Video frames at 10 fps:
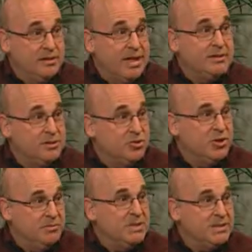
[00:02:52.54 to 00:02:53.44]
led to
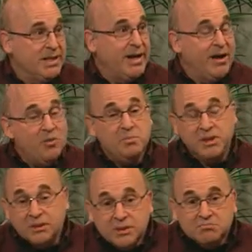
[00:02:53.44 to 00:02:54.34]
treatments that help,
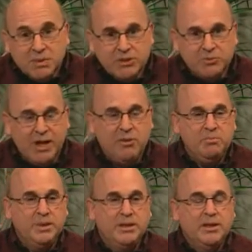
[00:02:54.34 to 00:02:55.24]
and they do
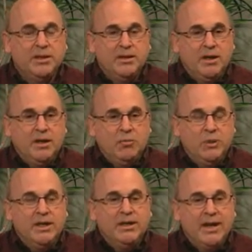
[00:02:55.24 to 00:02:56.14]
help. And uh, we
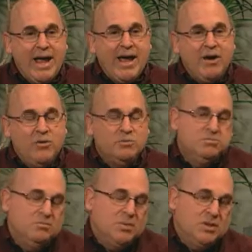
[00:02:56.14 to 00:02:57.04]
can now
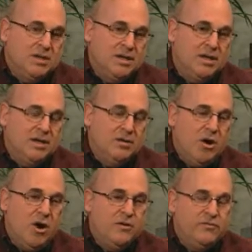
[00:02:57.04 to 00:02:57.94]
uh,
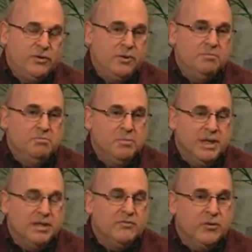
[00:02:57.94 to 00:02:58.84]
offer
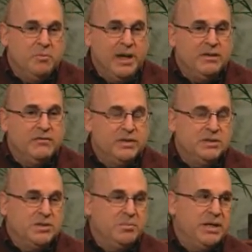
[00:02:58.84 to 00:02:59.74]
meaningful benefits
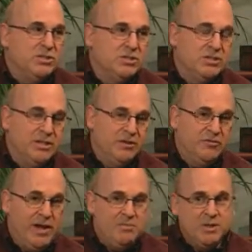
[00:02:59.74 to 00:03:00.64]
to patients and their
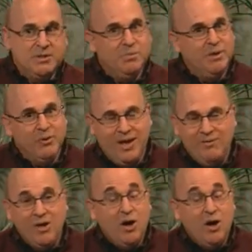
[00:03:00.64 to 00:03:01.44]
families, but we have